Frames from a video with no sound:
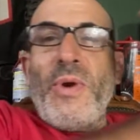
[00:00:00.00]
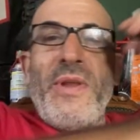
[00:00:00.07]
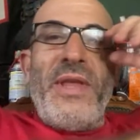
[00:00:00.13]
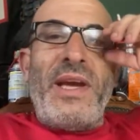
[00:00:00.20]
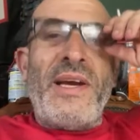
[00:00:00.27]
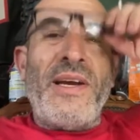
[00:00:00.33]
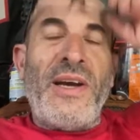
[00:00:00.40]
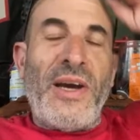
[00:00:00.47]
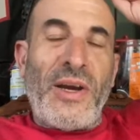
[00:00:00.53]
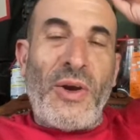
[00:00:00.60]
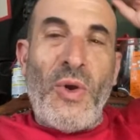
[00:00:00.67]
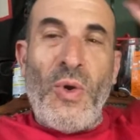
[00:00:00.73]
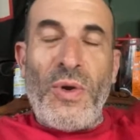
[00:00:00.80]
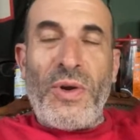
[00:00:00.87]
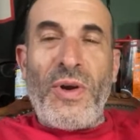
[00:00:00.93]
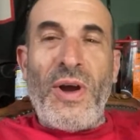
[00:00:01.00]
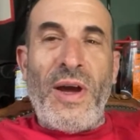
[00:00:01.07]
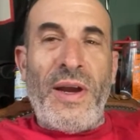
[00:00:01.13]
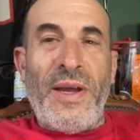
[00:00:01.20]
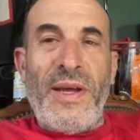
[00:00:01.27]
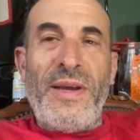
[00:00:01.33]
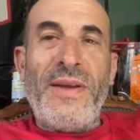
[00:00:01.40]
they can cut a corner on
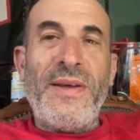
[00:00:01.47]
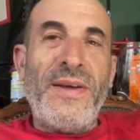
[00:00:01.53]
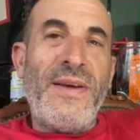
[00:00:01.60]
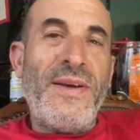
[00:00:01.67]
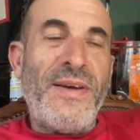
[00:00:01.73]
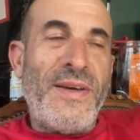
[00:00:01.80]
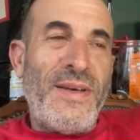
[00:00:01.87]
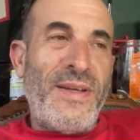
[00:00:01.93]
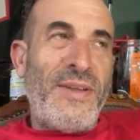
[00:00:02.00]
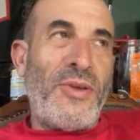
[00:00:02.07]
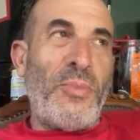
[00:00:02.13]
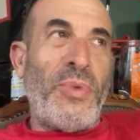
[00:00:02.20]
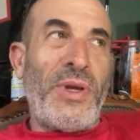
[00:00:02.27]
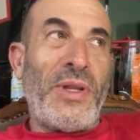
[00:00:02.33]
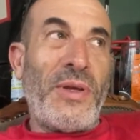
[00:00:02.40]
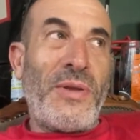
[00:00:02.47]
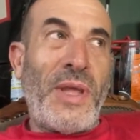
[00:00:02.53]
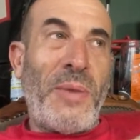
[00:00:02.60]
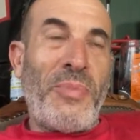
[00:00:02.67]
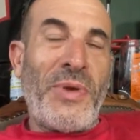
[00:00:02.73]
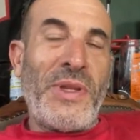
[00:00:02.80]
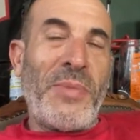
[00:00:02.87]
it to bring
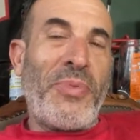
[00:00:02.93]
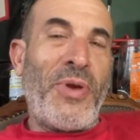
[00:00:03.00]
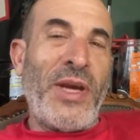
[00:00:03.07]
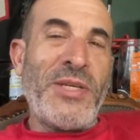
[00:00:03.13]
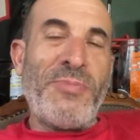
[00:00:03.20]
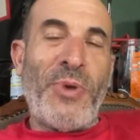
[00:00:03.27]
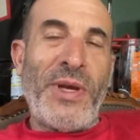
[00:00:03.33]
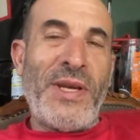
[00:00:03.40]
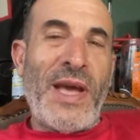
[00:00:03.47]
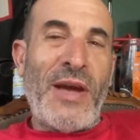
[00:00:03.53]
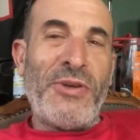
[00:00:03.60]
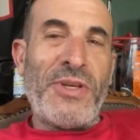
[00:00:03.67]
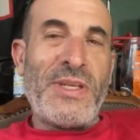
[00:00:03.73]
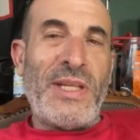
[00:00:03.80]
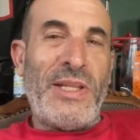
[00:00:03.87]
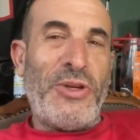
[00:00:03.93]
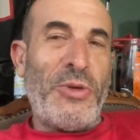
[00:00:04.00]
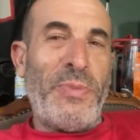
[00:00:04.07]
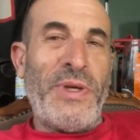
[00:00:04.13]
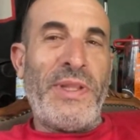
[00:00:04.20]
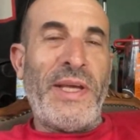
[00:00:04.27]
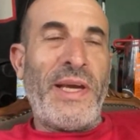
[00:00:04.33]
the price point down just a little
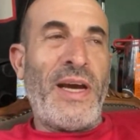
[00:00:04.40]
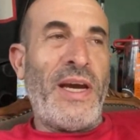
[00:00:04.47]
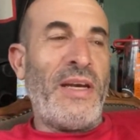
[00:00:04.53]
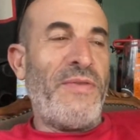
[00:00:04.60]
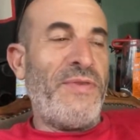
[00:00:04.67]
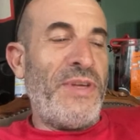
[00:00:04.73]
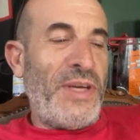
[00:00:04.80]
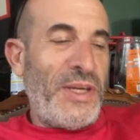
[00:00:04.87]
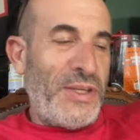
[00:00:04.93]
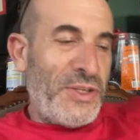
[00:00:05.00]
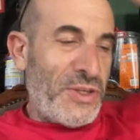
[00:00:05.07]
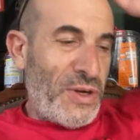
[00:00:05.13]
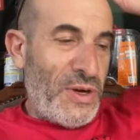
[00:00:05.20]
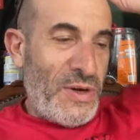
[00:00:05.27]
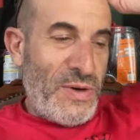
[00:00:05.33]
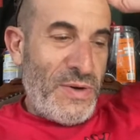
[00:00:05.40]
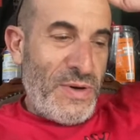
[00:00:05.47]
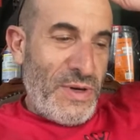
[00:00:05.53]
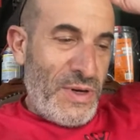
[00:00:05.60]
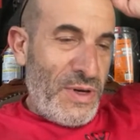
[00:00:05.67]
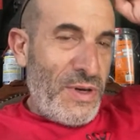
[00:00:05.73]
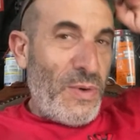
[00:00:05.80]
bit. They kind of did. So
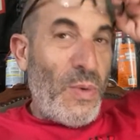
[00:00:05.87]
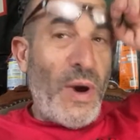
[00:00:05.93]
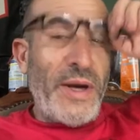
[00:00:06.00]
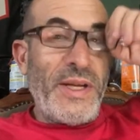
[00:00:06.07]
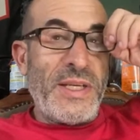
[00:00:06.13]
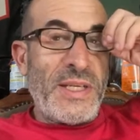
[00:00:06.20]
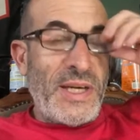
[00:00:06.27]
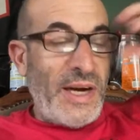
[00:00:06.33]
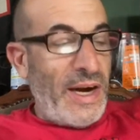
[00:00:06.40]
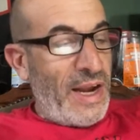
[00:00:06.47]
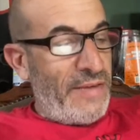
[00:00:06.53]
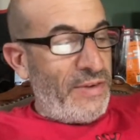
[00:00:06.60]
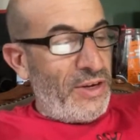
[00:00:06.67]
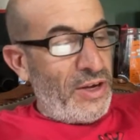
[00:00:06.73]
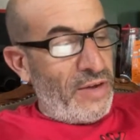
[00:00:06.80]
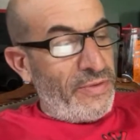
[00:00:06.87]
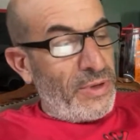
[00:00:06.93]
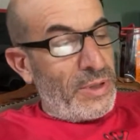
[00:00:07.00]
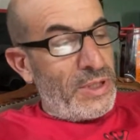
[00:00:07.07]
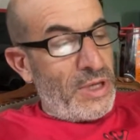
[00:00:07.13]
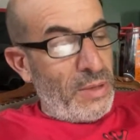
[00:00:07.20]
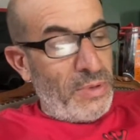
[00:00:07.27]
why doesn't it have a
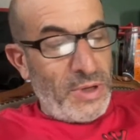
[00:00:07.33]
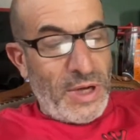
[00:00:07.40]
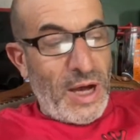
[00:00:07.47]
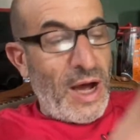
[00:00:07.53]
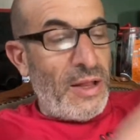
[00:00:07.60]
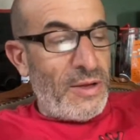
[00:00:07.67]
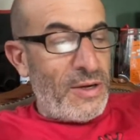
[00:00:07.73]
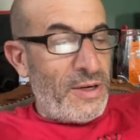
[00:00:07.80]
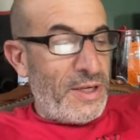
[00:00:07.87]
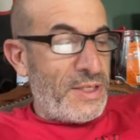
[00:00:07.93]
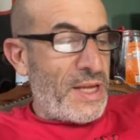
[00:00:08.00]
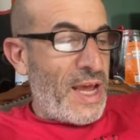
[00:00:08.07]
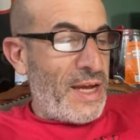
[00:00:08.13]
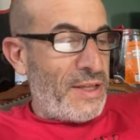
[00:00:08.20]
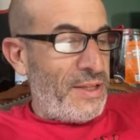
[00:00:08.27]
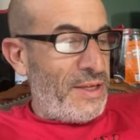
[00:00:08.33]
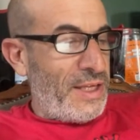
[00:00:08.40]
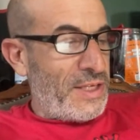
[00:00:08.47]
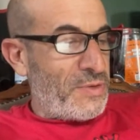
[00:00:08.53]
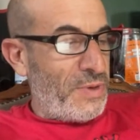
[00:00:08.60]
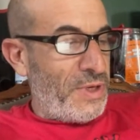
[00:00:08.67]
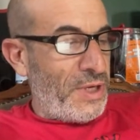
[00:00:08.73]
double collar? Exactly, that's
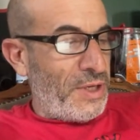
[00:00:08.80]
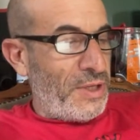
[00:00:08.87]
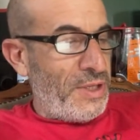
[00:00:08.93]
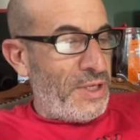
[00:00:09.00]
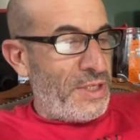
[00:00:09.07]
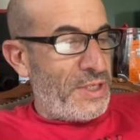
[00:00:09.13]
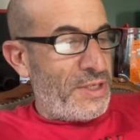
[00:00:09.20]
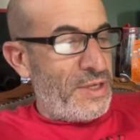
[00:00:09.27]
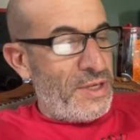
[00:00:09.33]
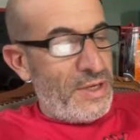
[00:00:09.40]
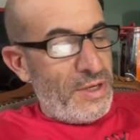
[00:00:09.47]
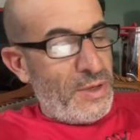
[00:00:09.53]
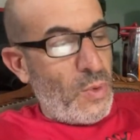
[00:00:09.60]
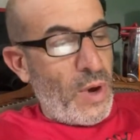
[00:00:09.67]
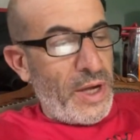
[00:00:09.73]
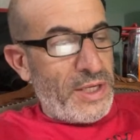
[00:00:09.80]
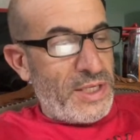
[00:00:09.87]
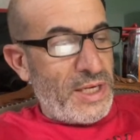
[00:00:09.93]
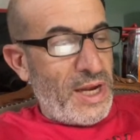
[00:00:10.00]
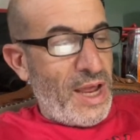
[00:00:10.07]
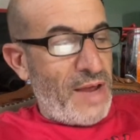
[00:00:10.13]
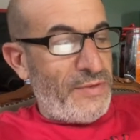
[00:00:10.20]
ridiculous. Why does it
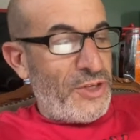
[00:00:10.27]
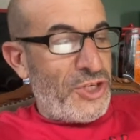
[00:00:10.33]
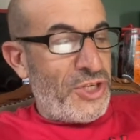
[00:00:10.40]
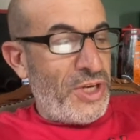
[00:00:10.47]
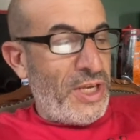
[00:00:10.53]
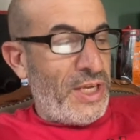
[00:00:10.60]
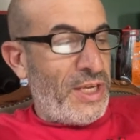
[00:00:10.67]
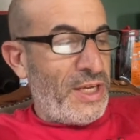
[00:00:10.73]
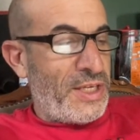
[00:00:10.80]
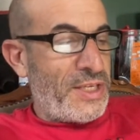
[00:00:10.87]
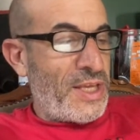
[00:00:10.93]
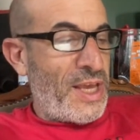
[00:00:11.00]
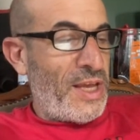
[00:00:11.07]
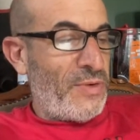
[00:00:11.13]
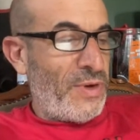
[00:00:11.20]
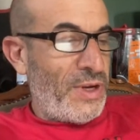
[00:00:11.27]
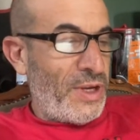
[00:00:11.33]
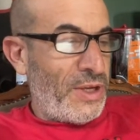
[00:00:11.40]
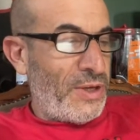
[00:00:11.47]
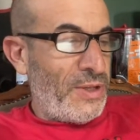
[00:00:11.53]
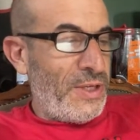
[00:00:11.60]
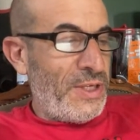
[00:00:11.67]
have the shitty kickstand?
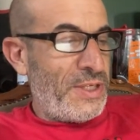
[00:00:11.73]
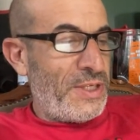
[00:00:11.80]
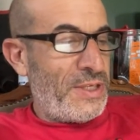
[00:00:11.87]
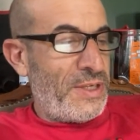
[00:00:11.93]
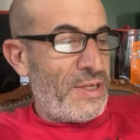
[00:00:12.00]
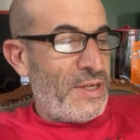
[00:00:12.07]
Ridiculous.